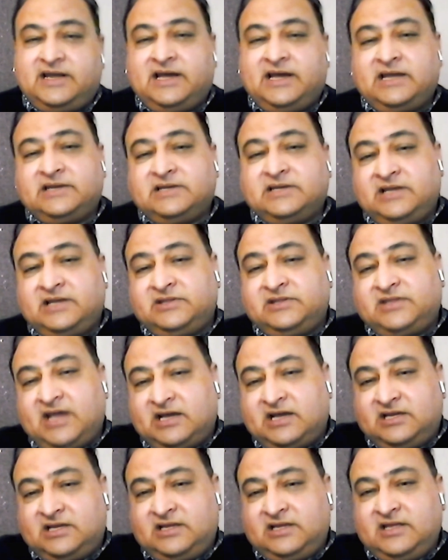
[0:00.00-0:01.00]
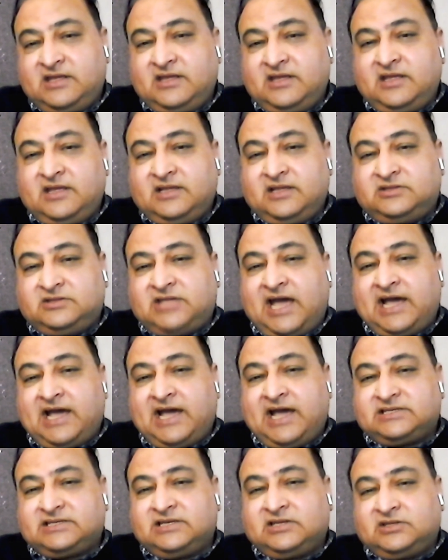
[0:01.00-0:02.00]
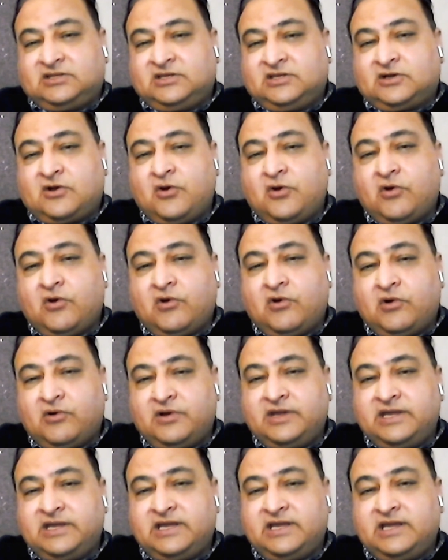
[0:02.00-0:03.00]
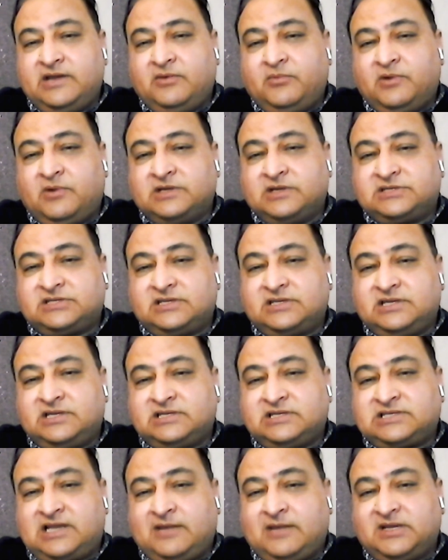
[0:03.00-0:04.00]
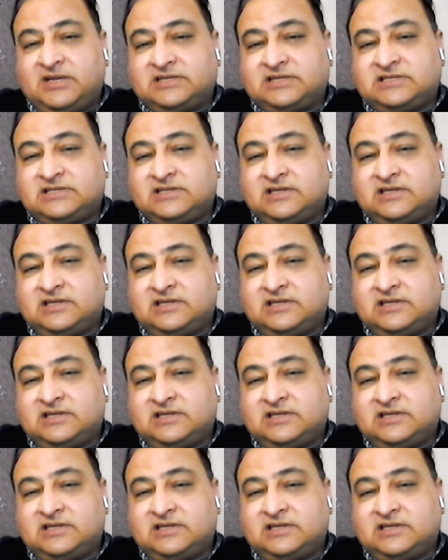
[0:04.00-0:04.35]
And that at the core, it was Islamic